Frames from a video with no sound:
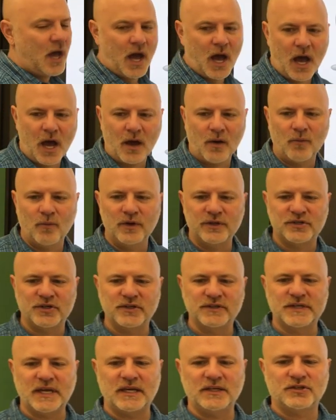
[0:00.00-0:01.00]
uh, which
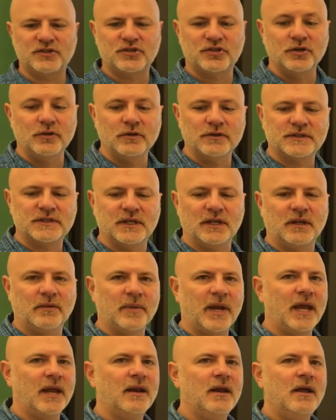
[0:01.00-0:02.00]
is a
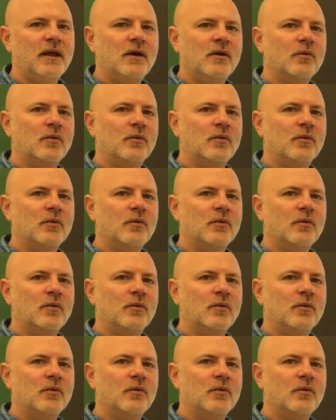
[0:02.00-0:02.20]
pseudocoelomate,